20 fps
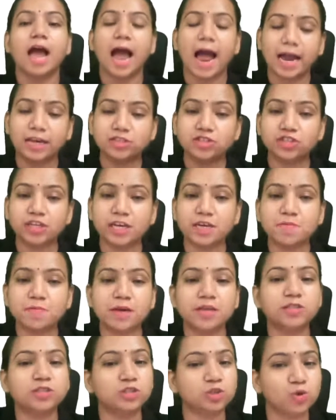and JEE
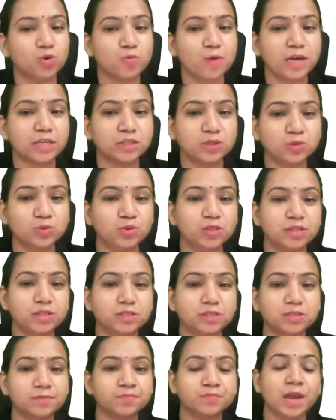Mains through my
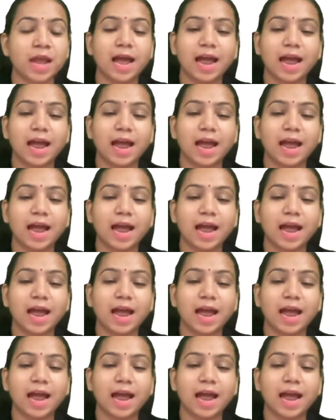students.